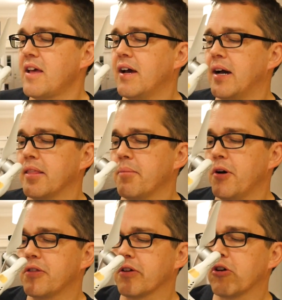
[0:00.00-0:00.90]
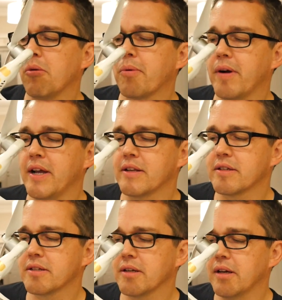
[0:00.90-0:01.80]
They both
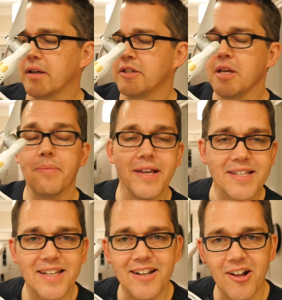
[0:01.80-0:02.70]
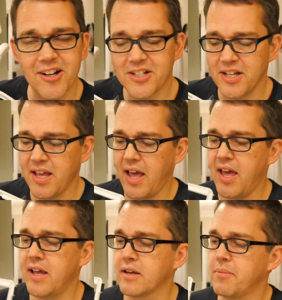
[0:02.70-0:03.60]
incorporate GPS technology,
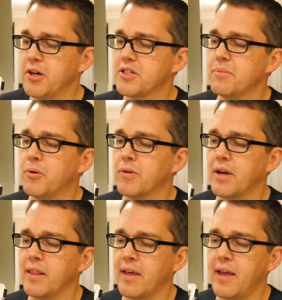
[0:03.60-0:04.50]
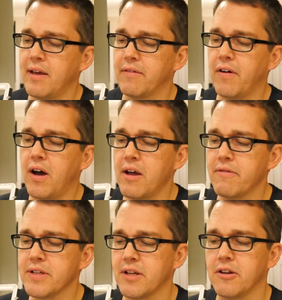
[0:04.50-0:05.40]
and most importantly, they have high
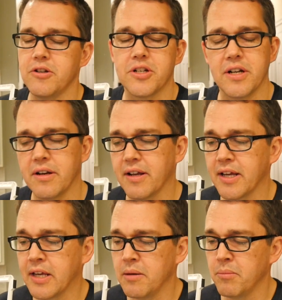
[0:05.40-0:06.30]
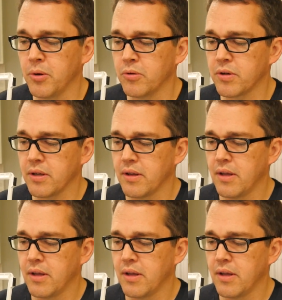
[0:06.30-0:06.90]
resolution gimbaled